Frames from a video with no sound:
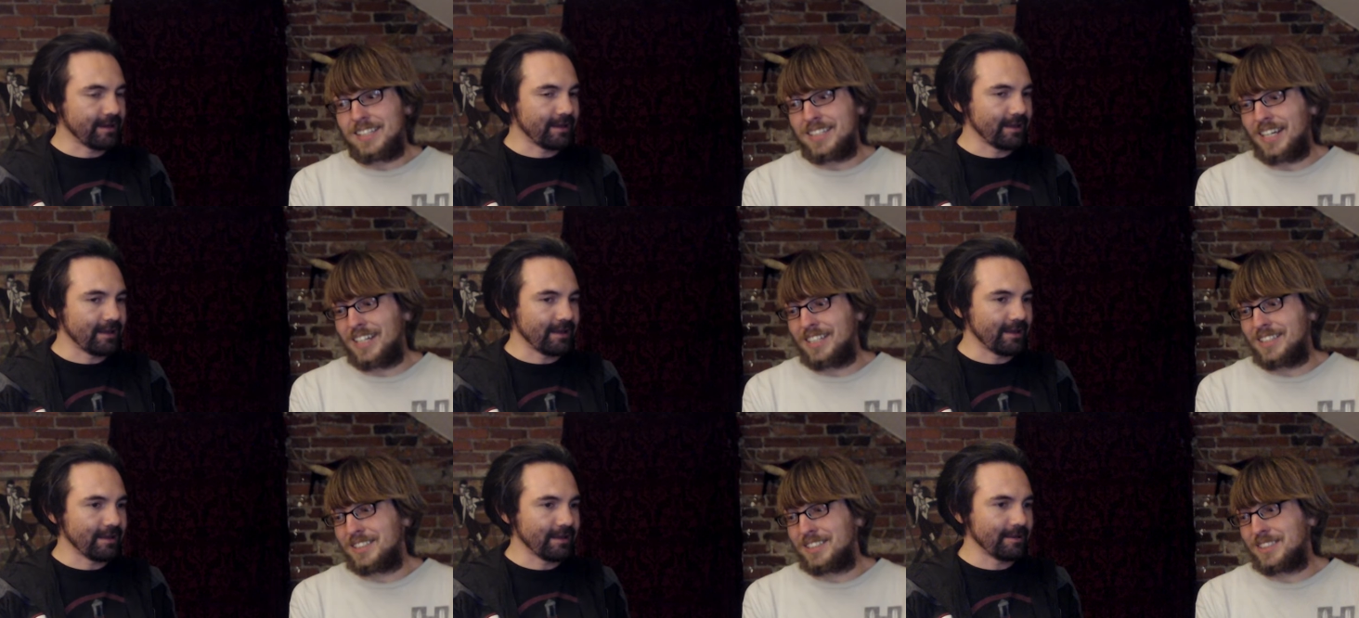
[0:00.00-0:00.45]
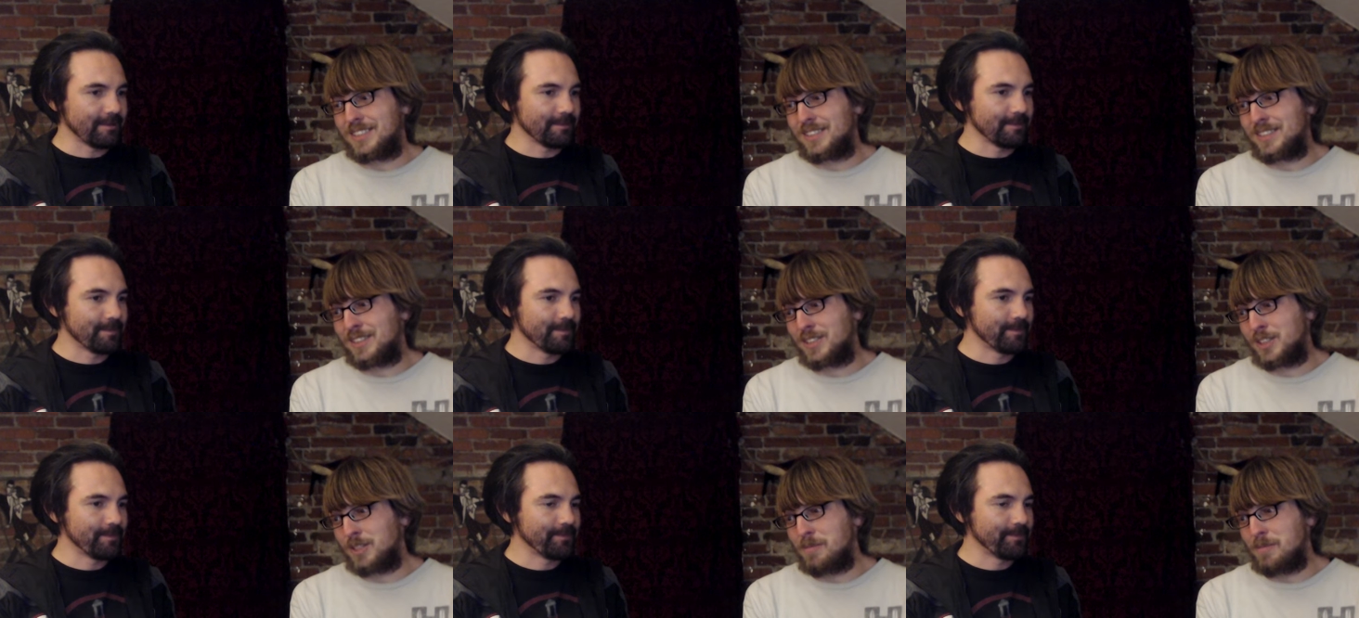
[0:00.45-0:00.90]
Speaker 1: Yeah,
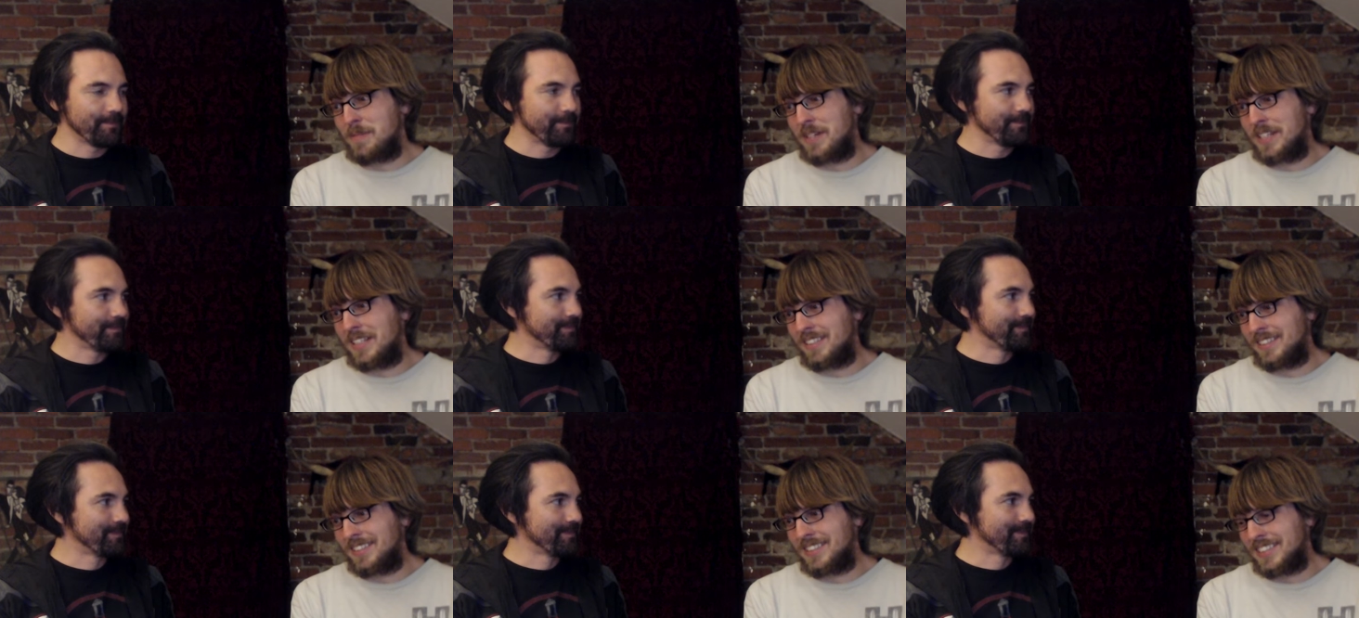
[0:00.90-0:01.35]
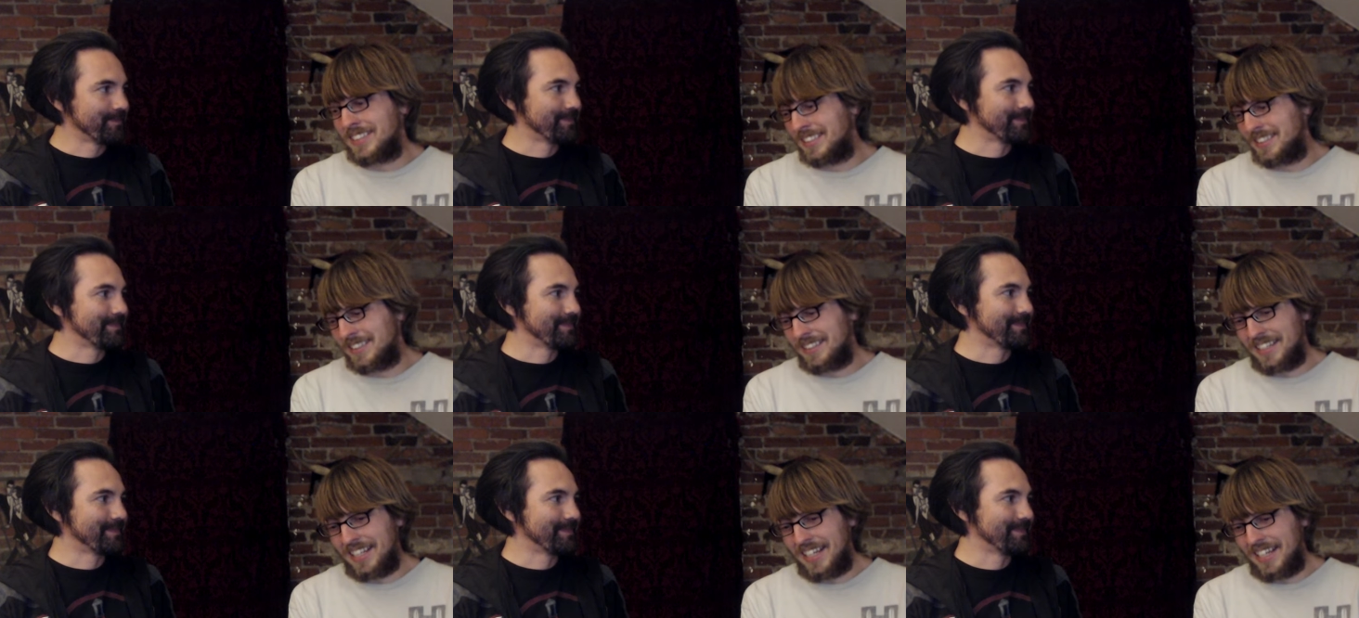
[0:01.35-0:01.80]
um, immediately
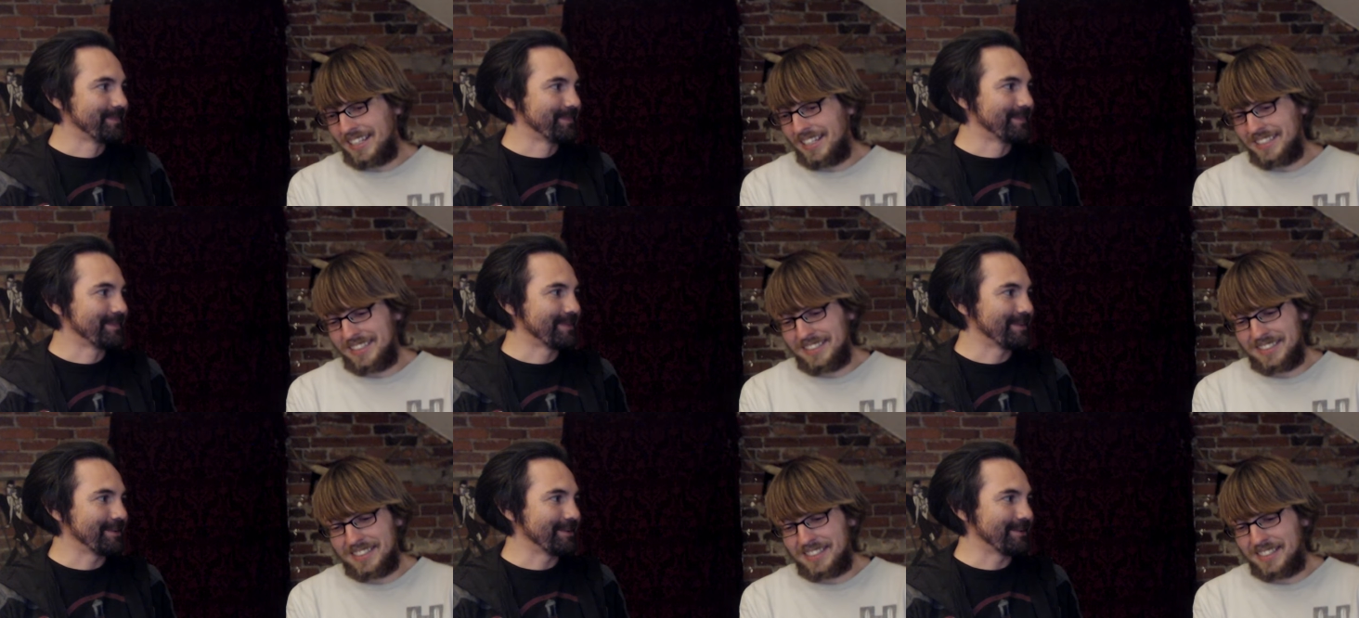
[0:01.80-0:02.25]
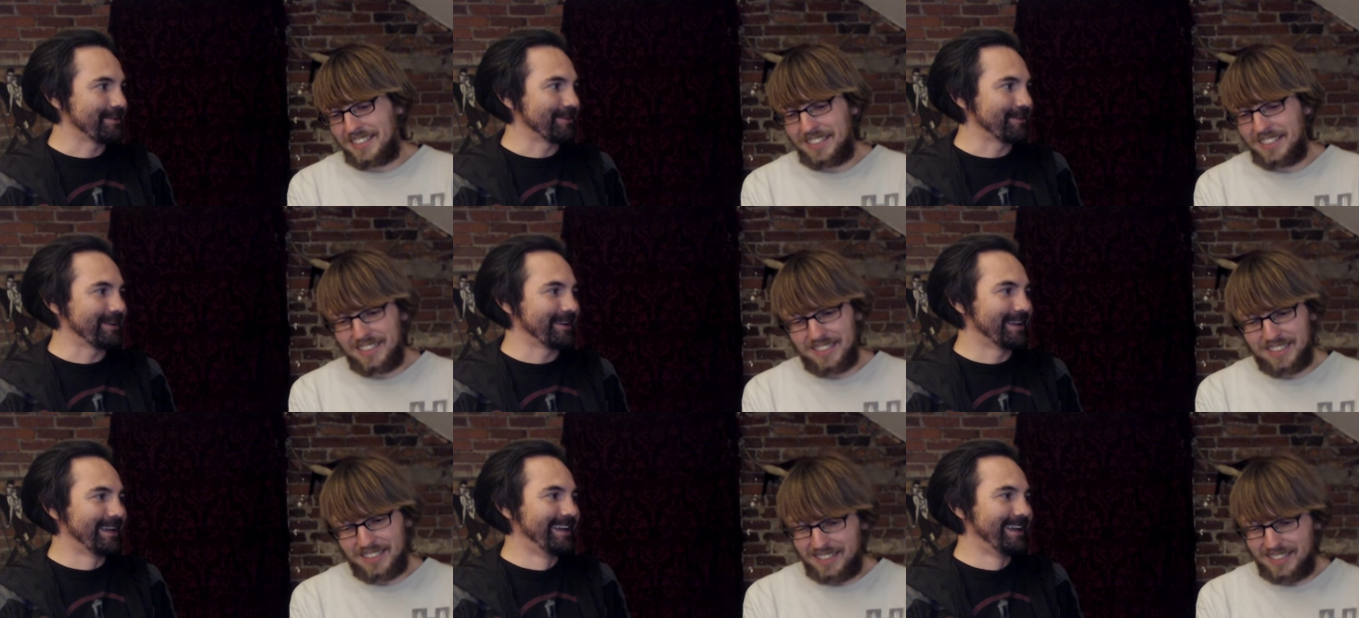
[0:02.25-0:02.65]
disengaged. Right.